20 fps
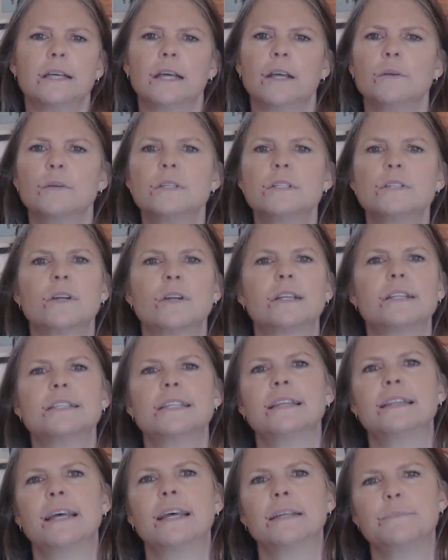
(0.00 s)
I always try to
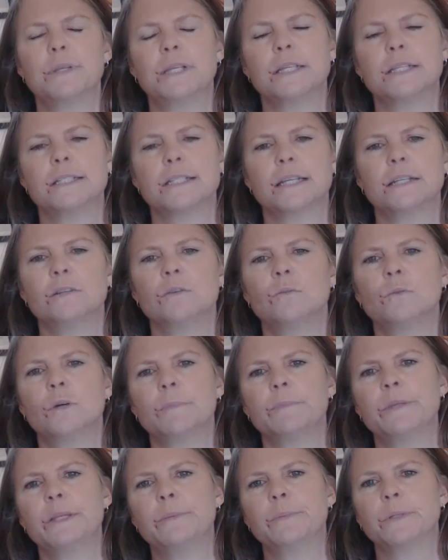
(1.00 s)
say that because I don't
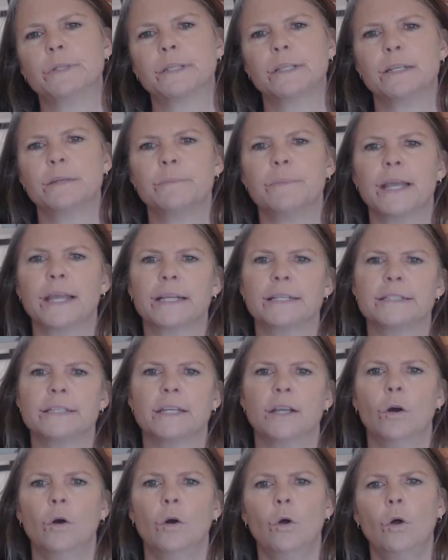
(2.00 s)
want people to come back and
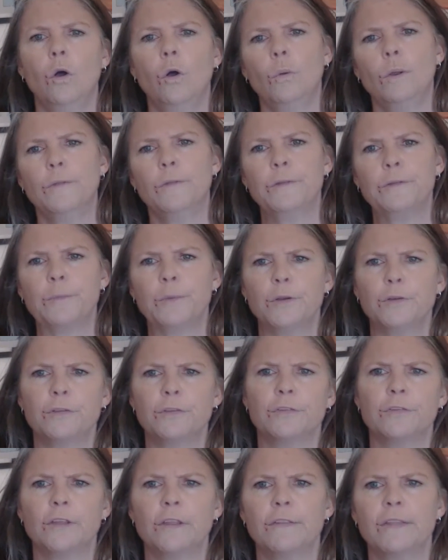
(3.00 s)
say, oh, well, this
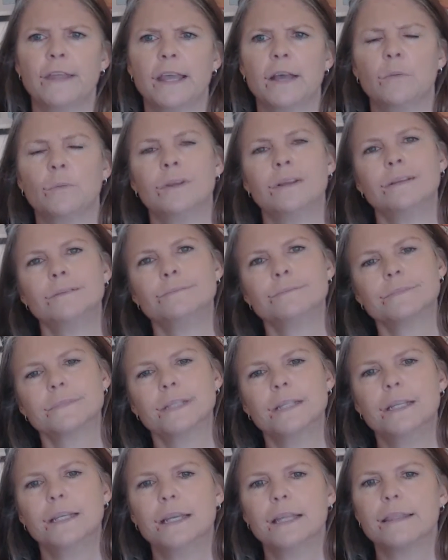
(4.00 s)
person said that. Well,
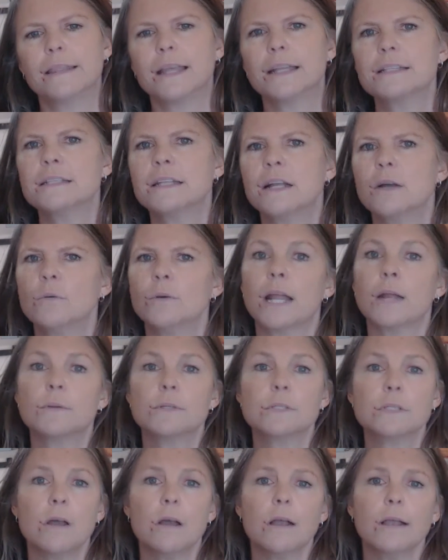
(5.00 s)
that's not what I
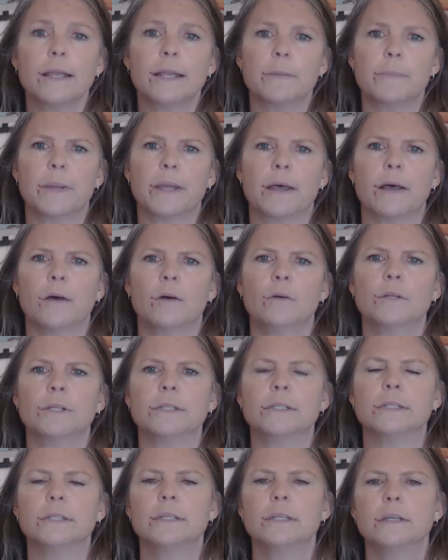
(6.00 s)
was talking about.
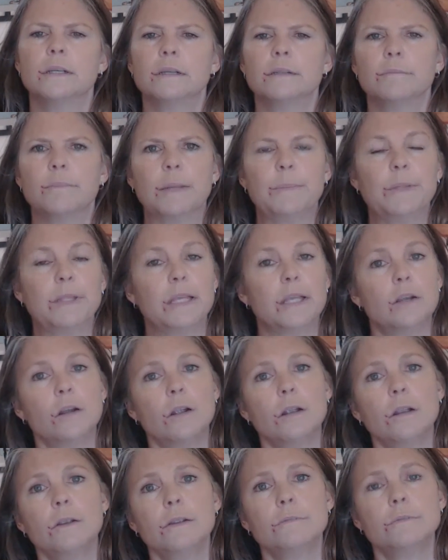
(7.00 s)
And maybe they
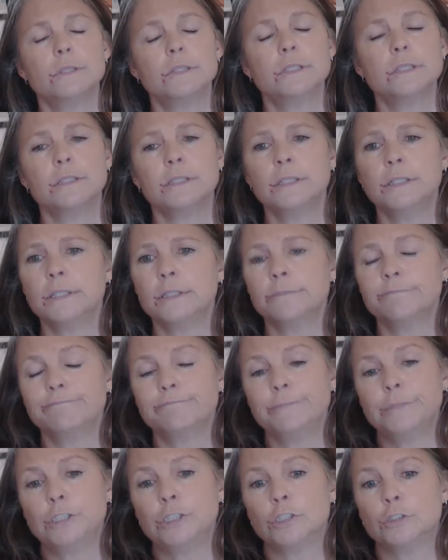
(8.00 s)
are,
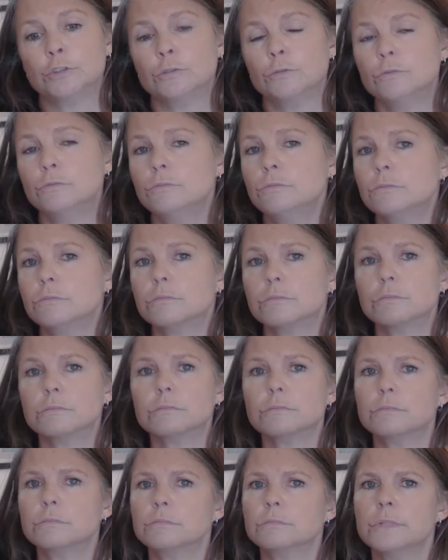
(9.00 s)
and, you know,
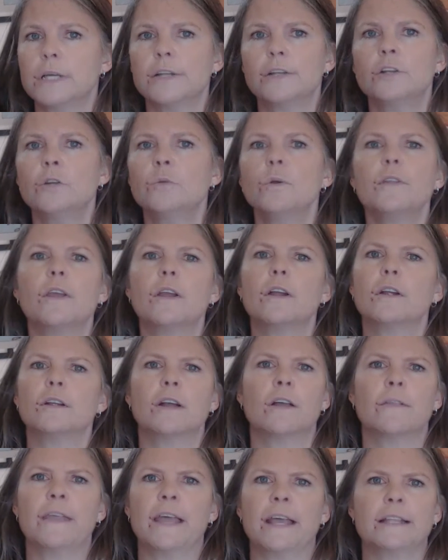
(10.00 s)
I don't know where they
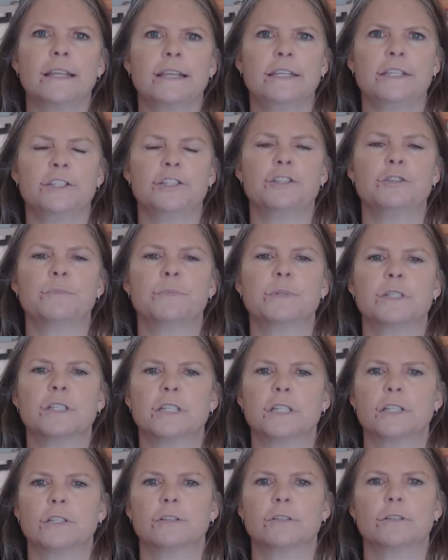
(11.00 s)
are on that issue
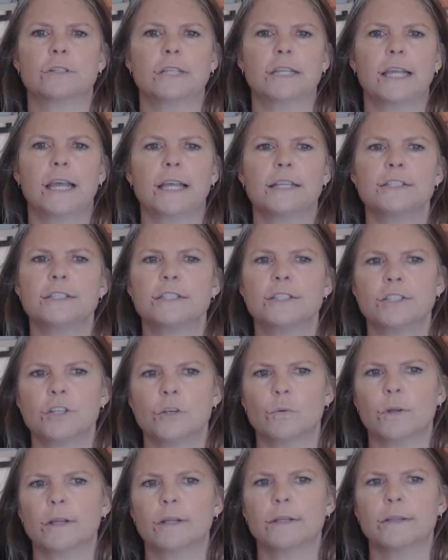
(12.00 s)
particularly. I just
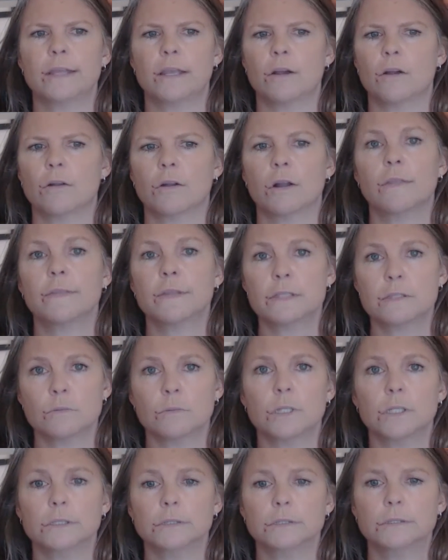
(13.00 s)
know where they are on this
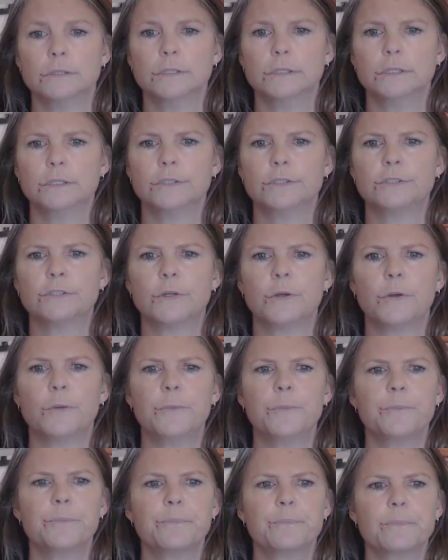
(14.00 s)
one.
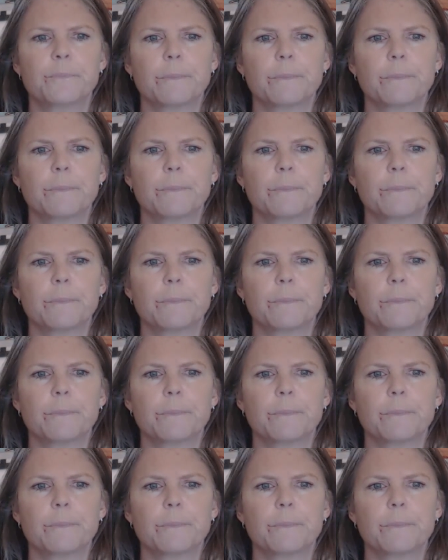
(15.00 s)
So,